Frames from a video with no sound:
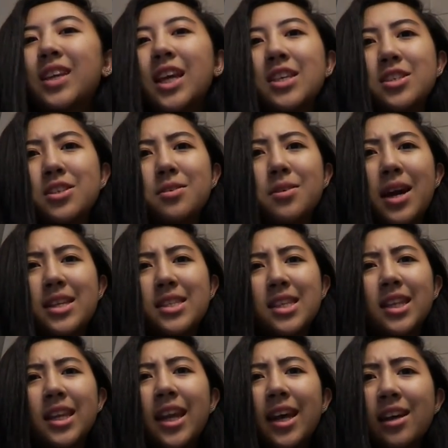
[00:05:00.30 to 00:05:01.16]
See you guys
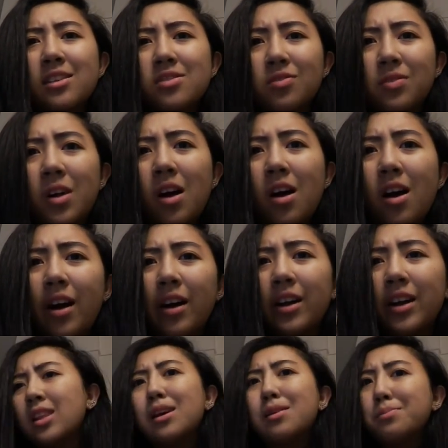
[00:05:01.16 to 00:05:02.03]
in the next
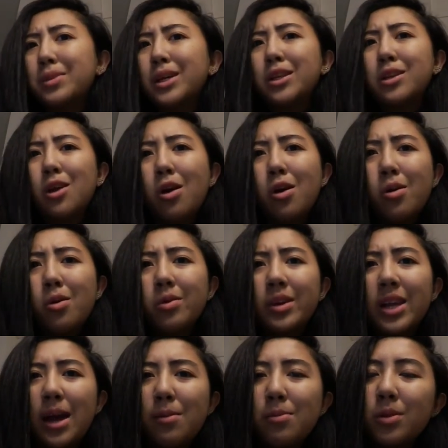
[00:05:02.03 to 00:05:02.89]
vlog. Let me
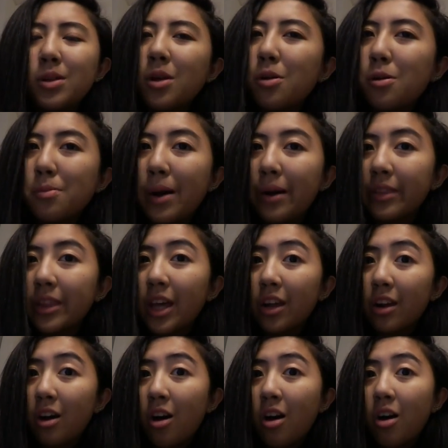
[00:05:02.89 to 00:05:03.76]
know down below about
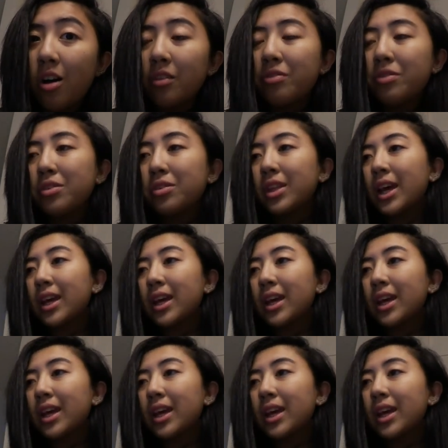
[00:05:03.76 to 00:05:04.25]
that haul if you'd